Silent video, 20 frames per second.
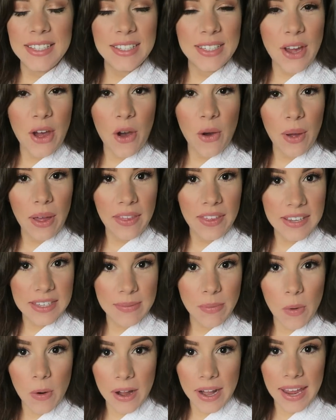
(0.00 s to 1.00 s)
So
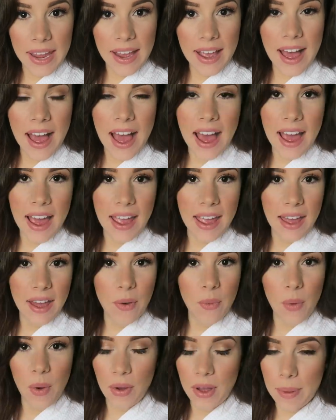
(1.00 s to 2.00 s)
this morning
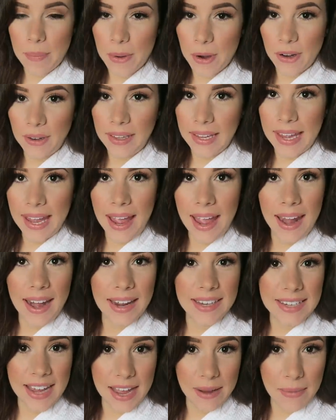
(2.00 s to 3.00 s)
I woke up early and
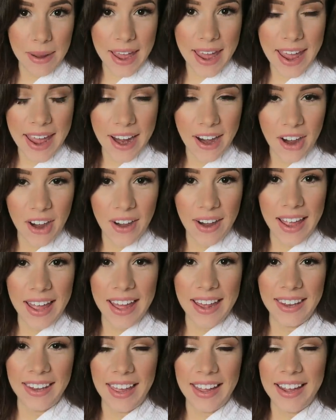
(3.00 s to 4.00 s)
I dyed my hair,
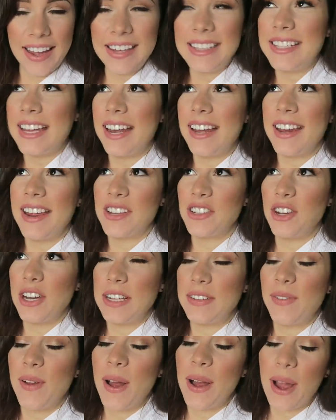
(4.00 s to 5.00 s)
and like I said in
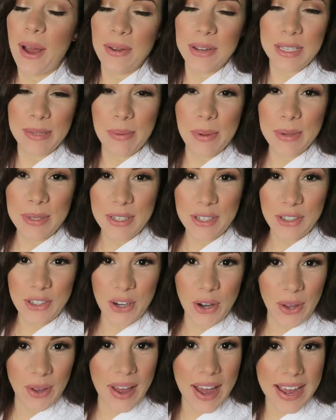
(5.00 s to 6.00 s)
yesterday's vlog, I was supposed to
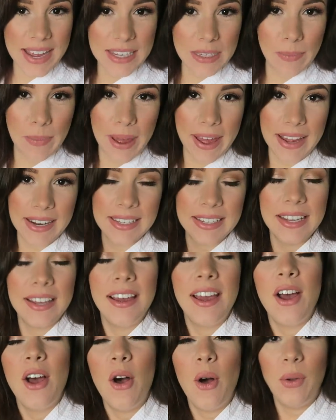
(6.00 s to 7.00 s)
show you guys, but
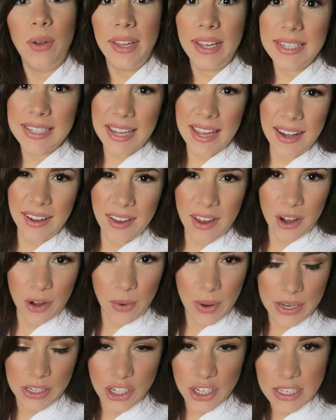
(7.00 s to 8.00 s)
only because I get a lot of
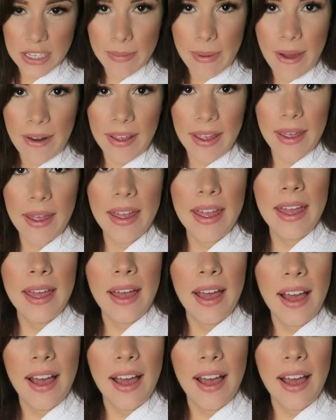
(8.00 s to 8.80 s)
questions about it.